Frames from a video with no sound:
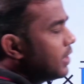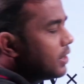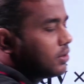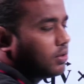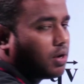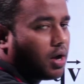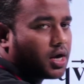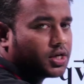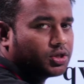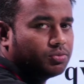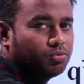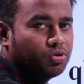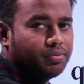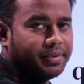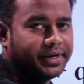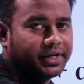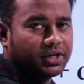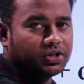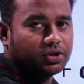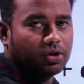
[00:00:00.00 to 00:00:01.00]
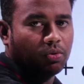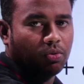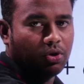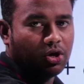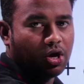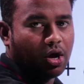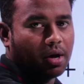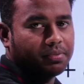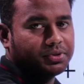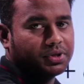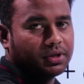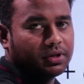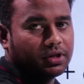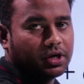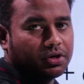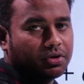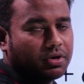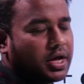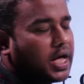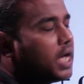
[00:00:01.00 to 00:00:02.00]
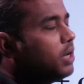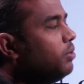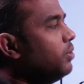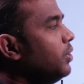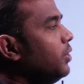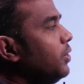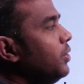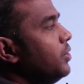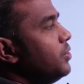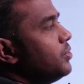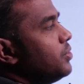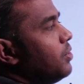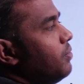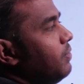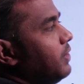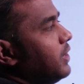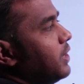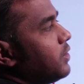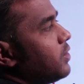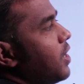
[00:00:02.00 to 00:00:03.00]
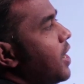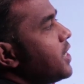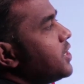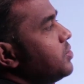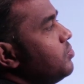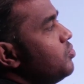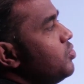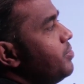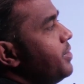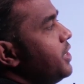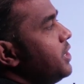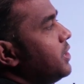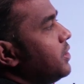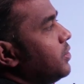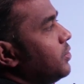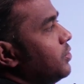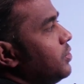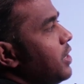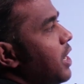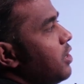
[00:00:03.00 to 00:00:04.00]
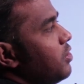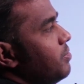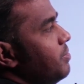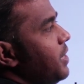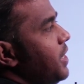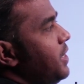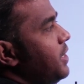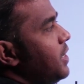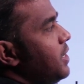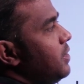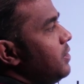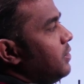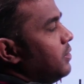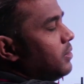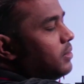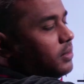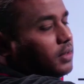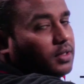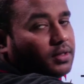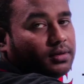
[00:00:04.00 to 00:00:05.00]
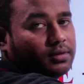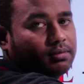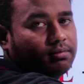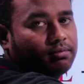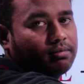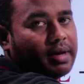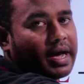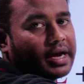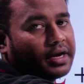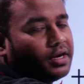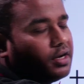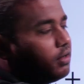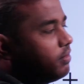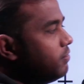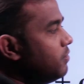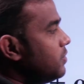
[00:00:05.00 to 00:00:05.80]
the torch movement is the only option that you have. So, with the torch movement you have to maintain this magnetic